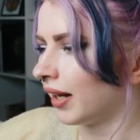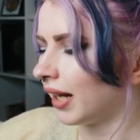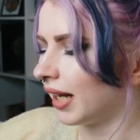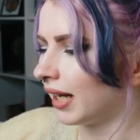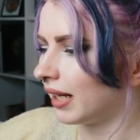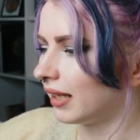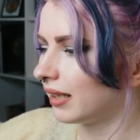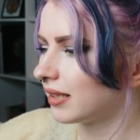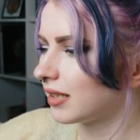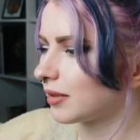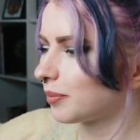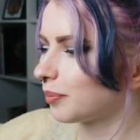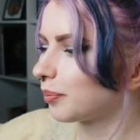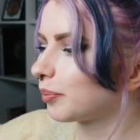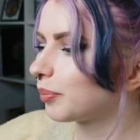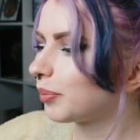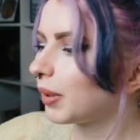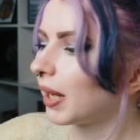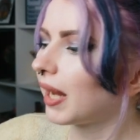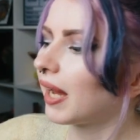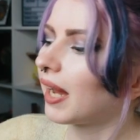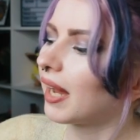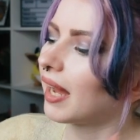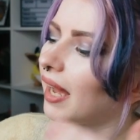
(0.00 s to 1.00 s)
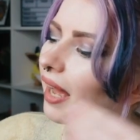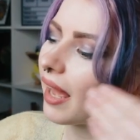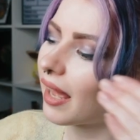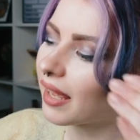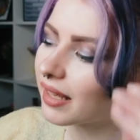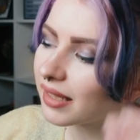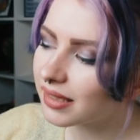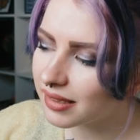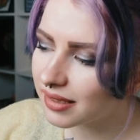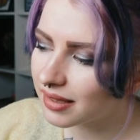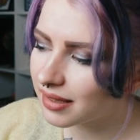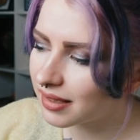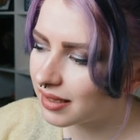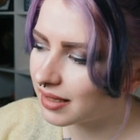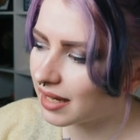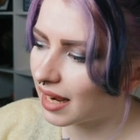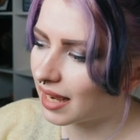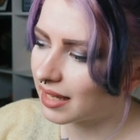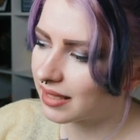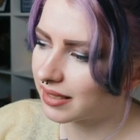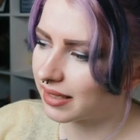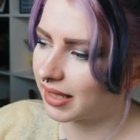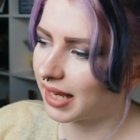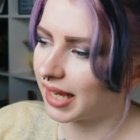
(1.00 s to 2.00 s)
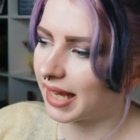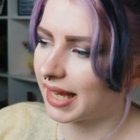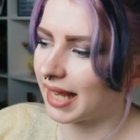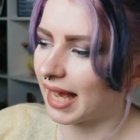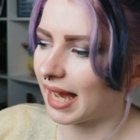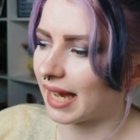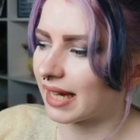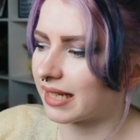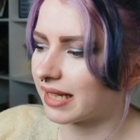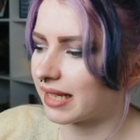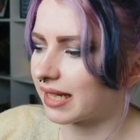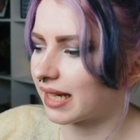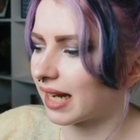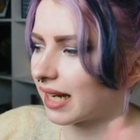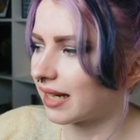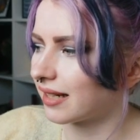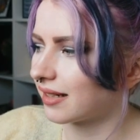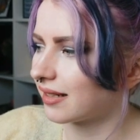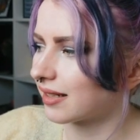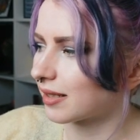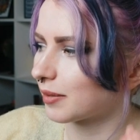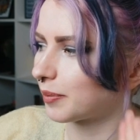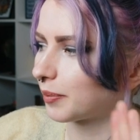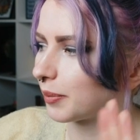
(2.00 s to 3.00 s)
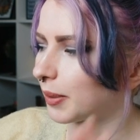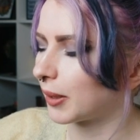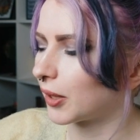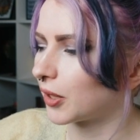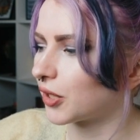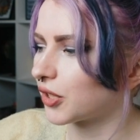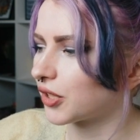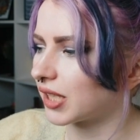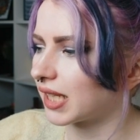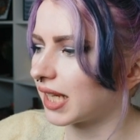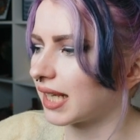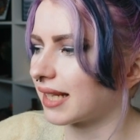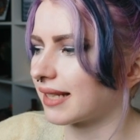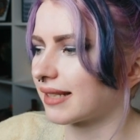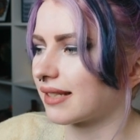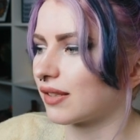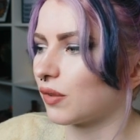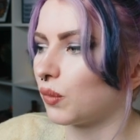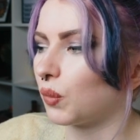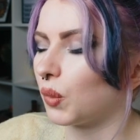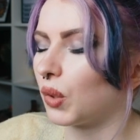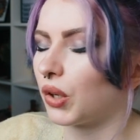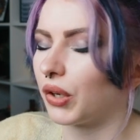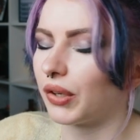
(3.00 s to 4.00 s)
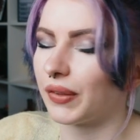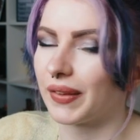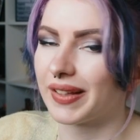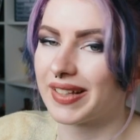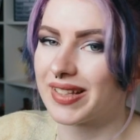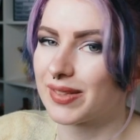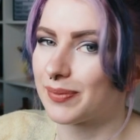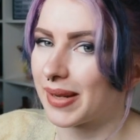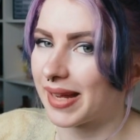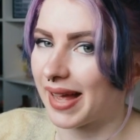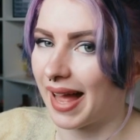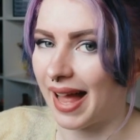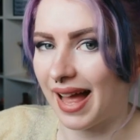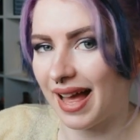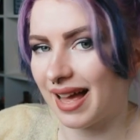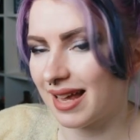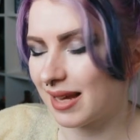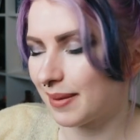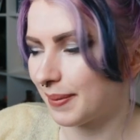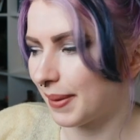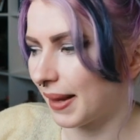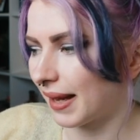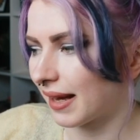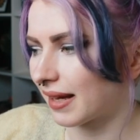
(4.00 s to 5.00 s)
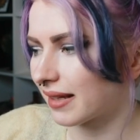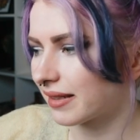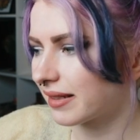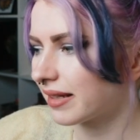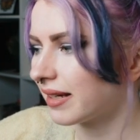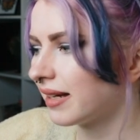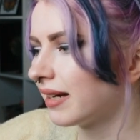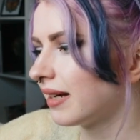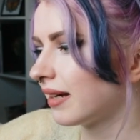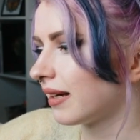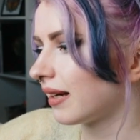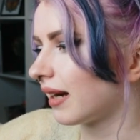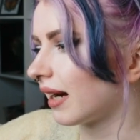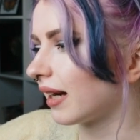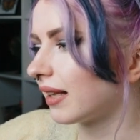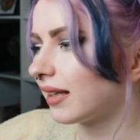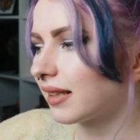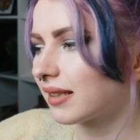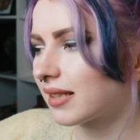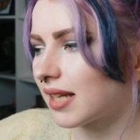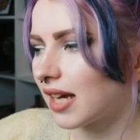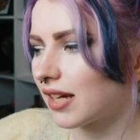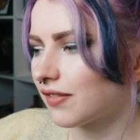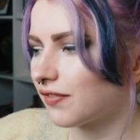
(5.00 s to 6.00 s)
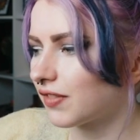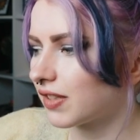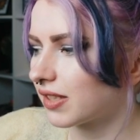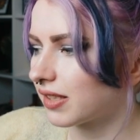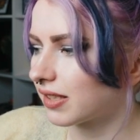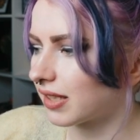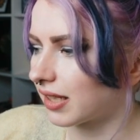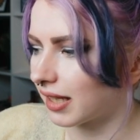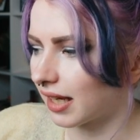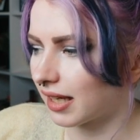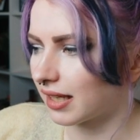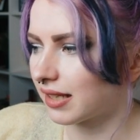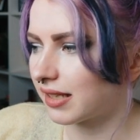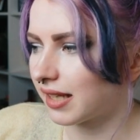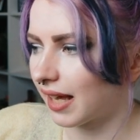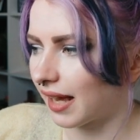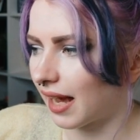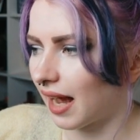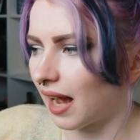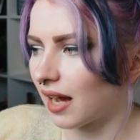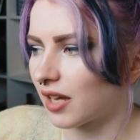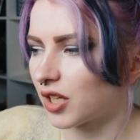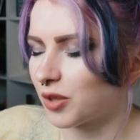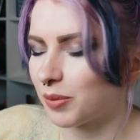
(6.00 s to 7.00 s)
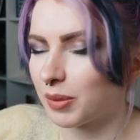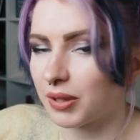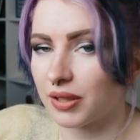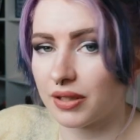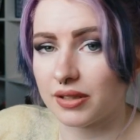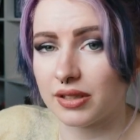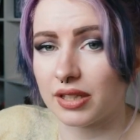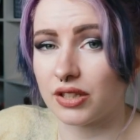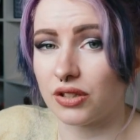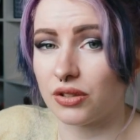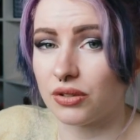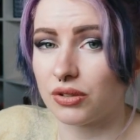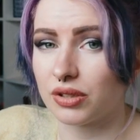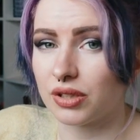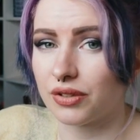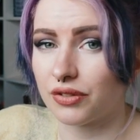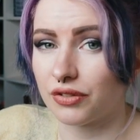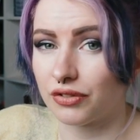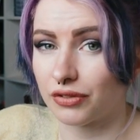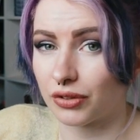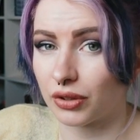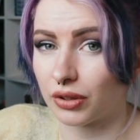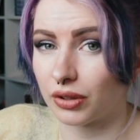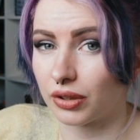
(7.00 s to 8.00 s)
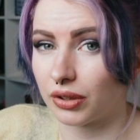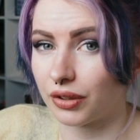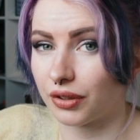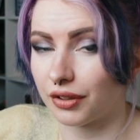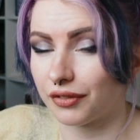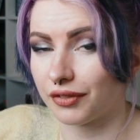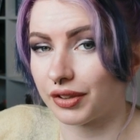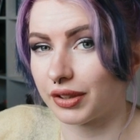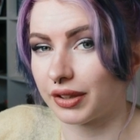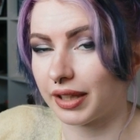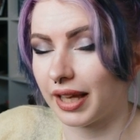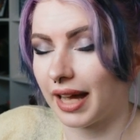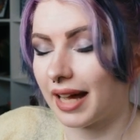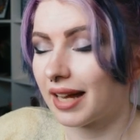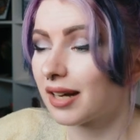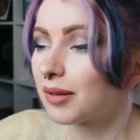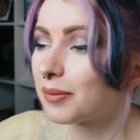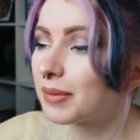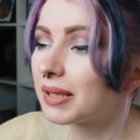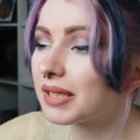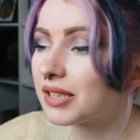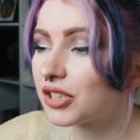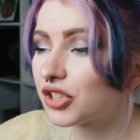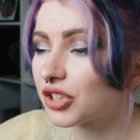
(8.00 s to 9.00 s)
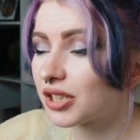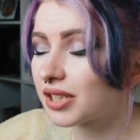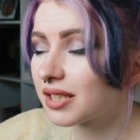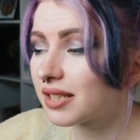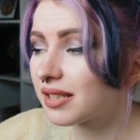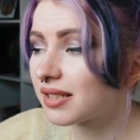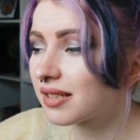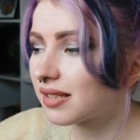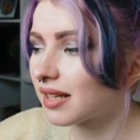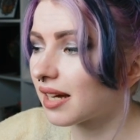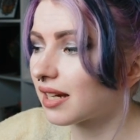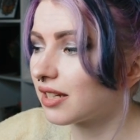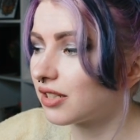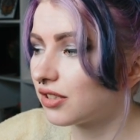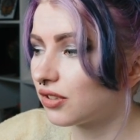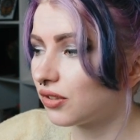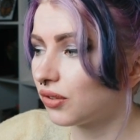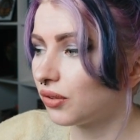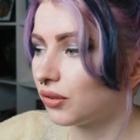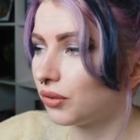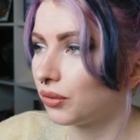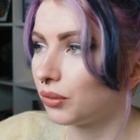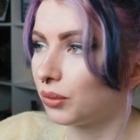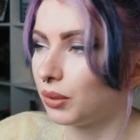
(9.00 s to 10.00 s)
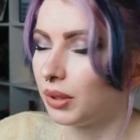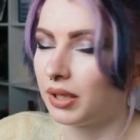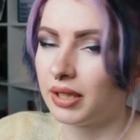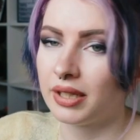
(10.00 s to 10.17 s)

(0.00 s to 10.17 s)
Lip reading: And behind the desk caddy, kind of just perched against the wall, is my iPad. I like to have this again to hand because I use it for a lot of little animations that I do.